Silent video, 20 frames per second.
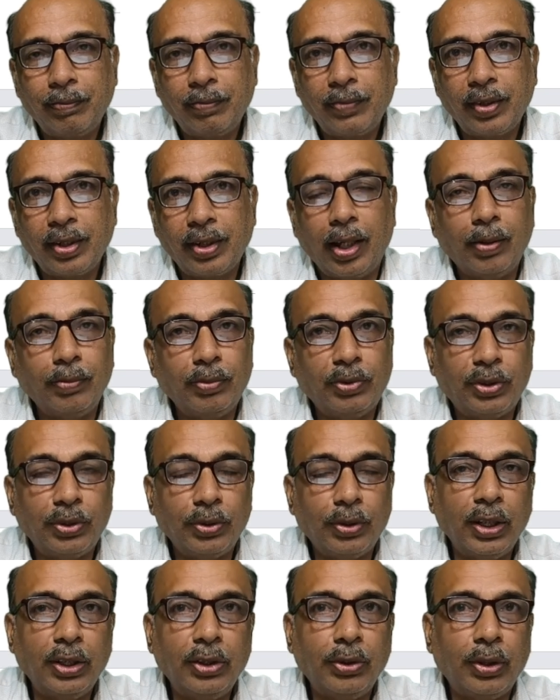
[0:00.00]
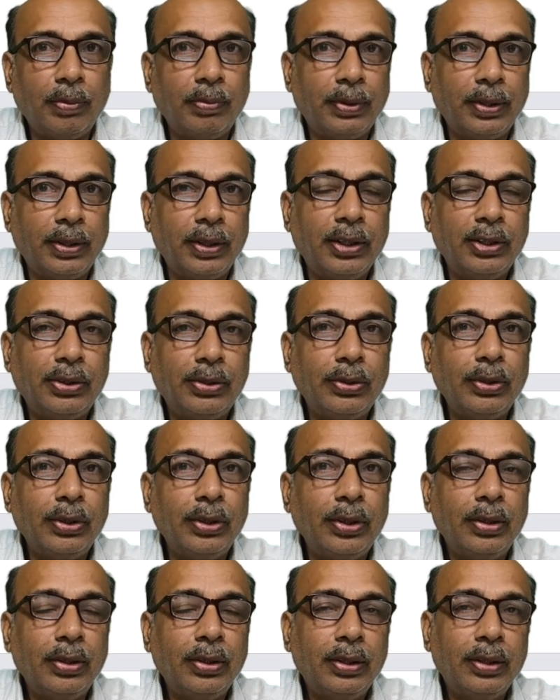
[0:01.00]
I am sure you have understood
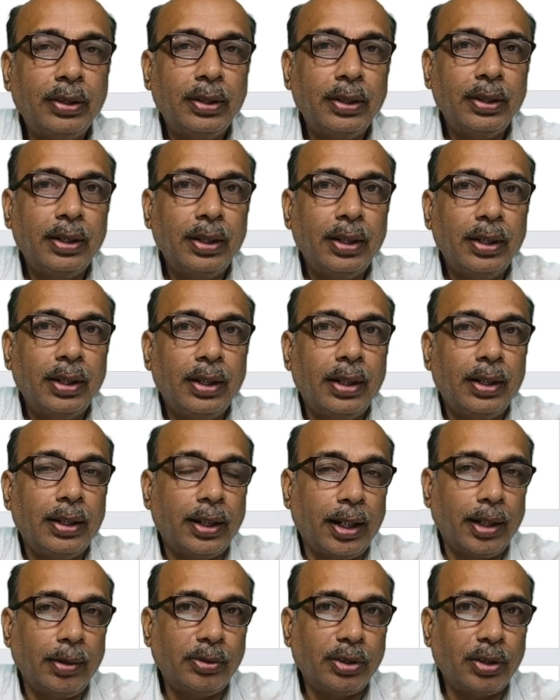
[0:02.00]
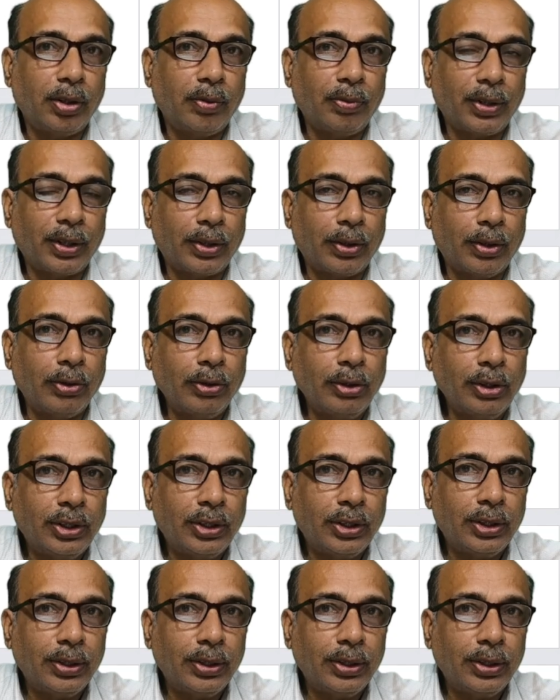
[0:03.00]
types of accounts